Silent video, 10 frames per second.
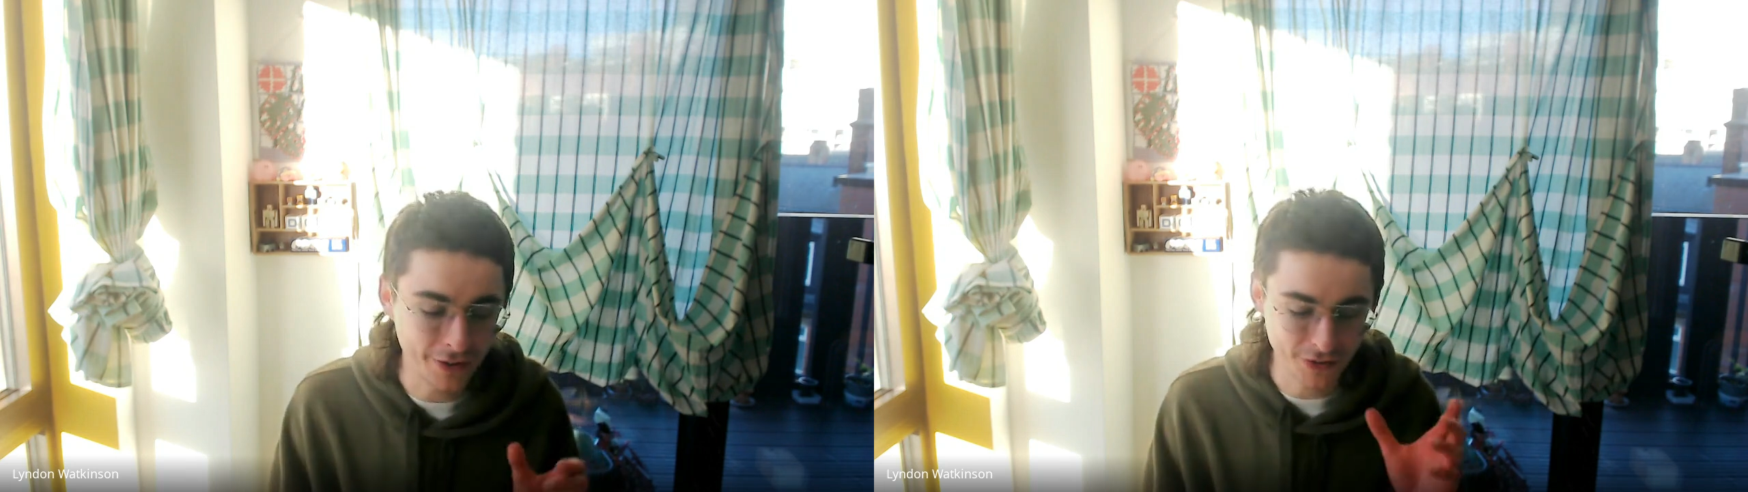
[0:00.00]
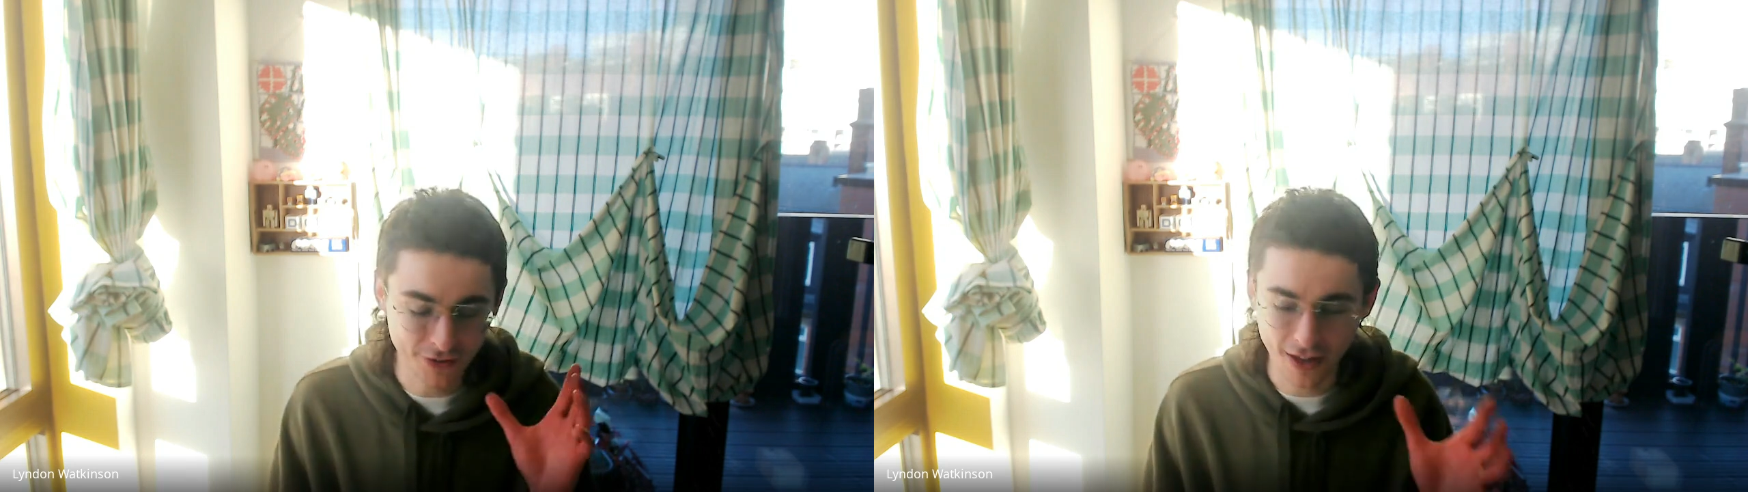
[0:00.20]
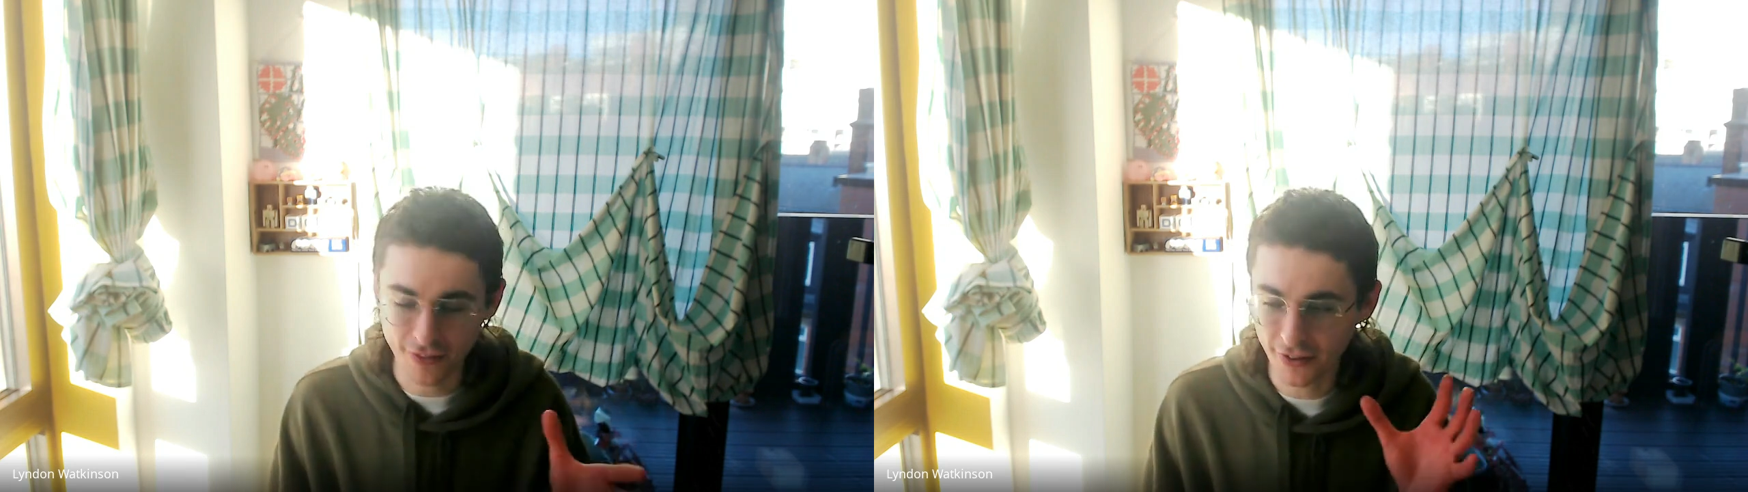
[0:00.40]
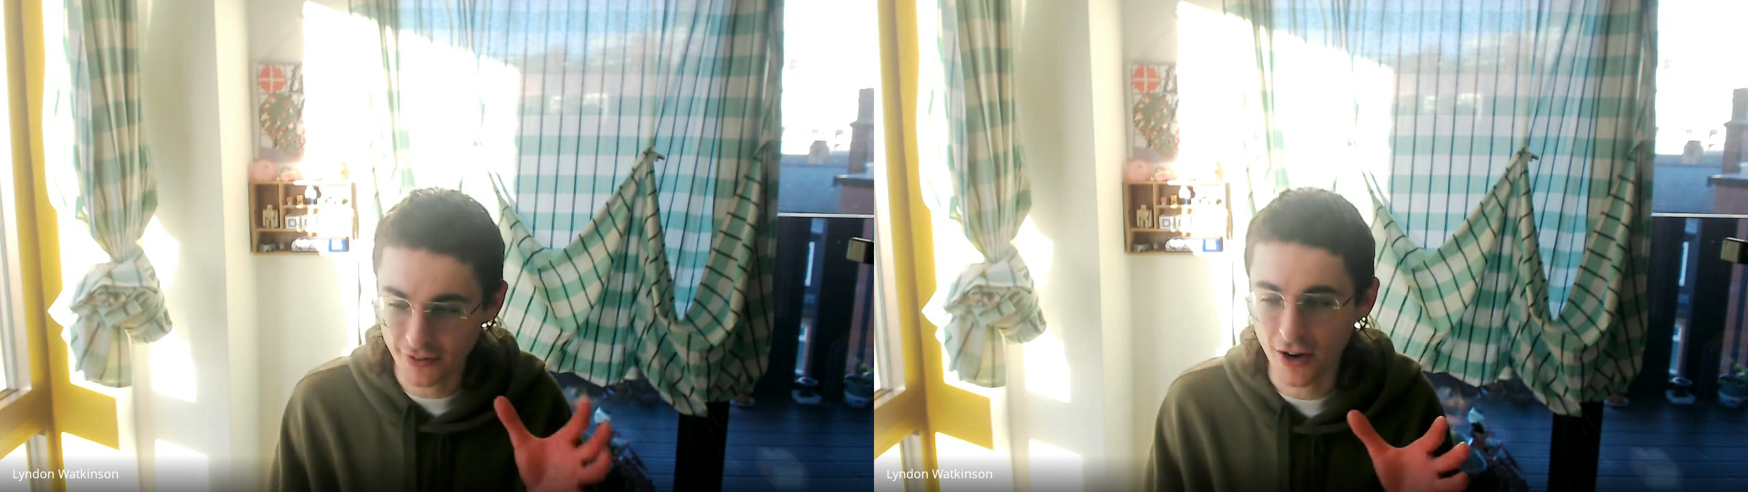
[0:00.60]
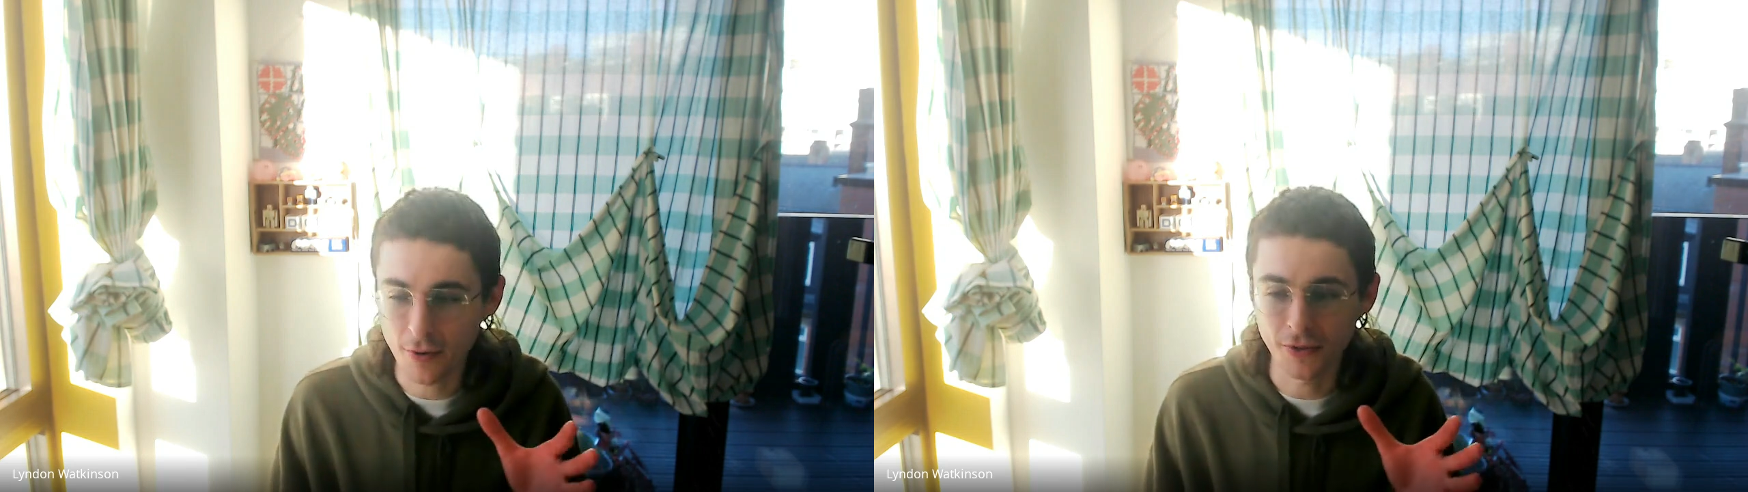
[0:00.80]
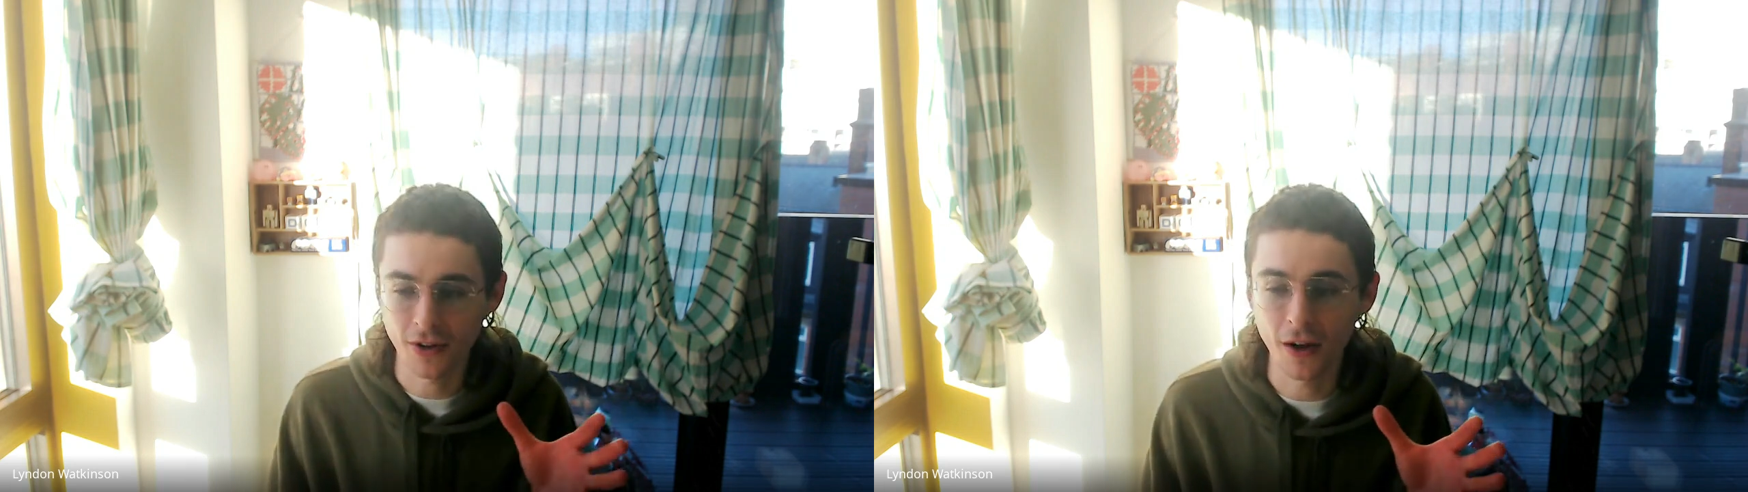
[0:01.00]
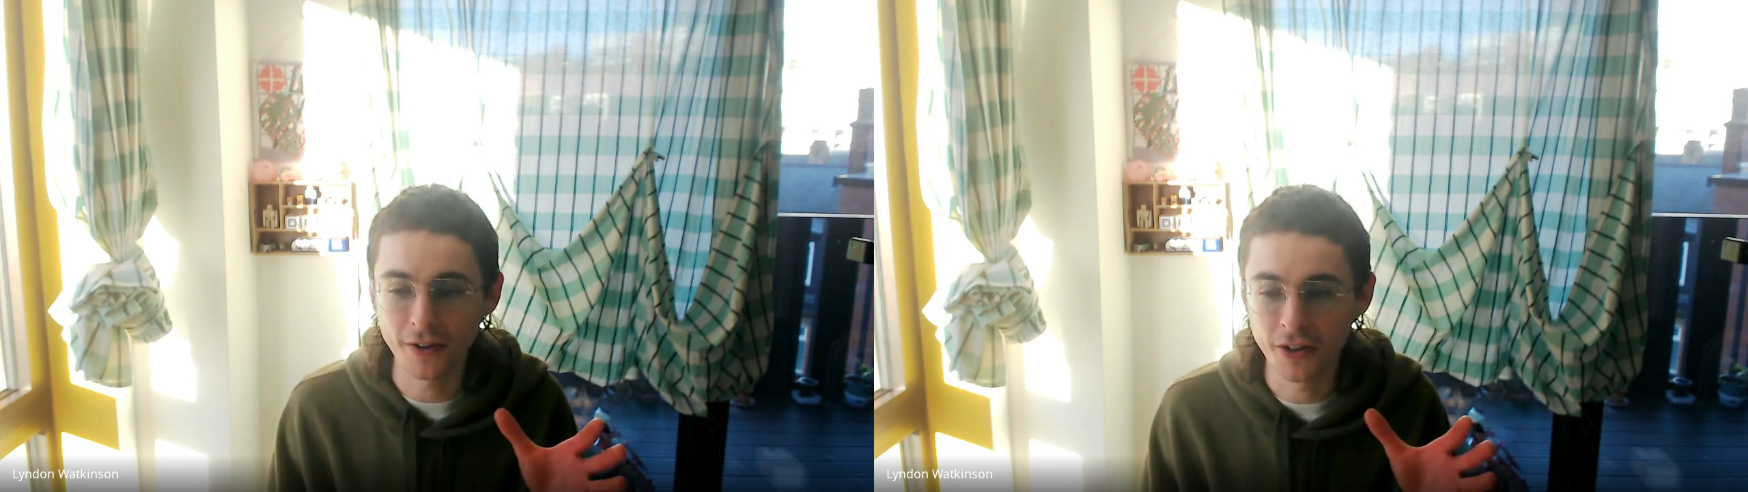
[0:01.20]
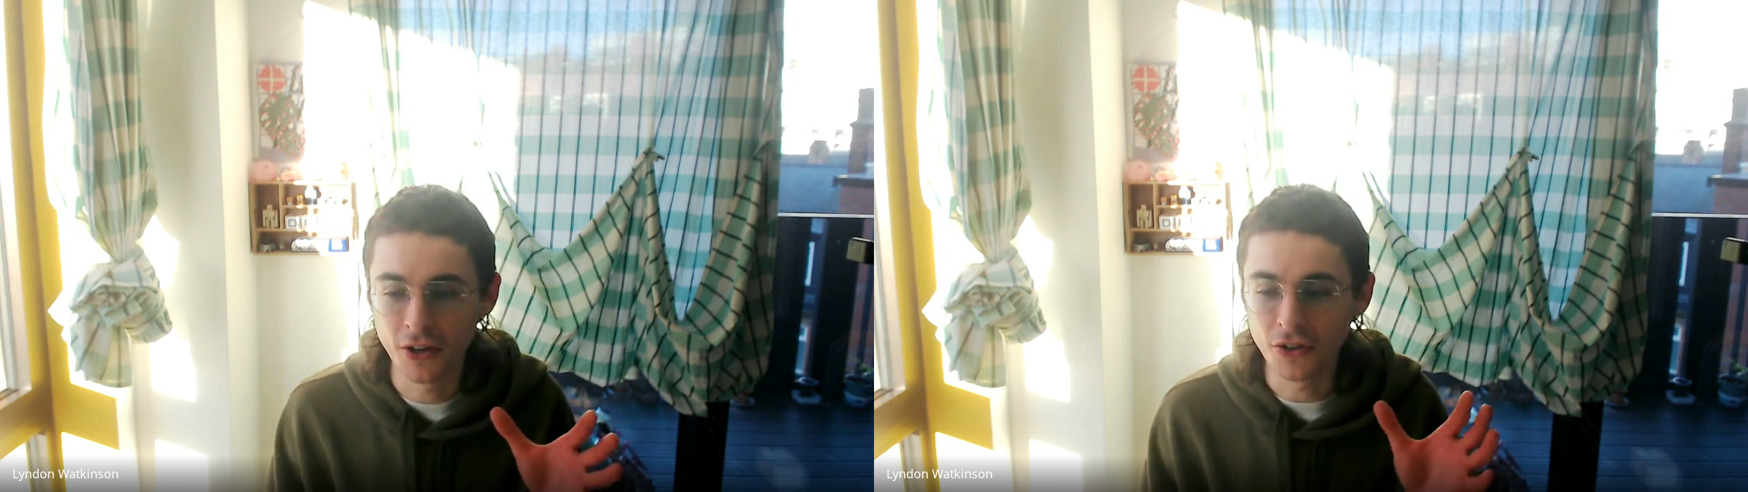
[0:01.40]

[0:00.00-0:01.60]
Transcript: to set their time aside